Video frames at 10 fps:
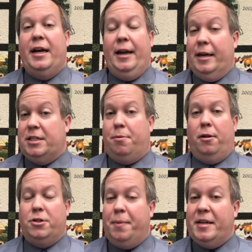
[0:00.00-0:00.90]
eating in
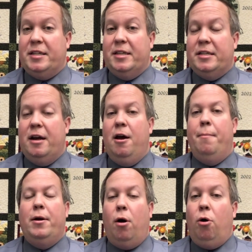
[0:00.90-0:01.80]
smaller spaces,
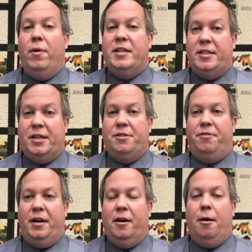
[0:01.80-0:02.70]
but always six
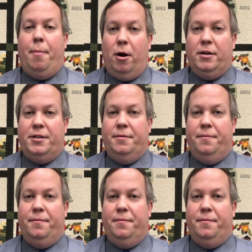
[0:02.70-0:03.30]
feet apart.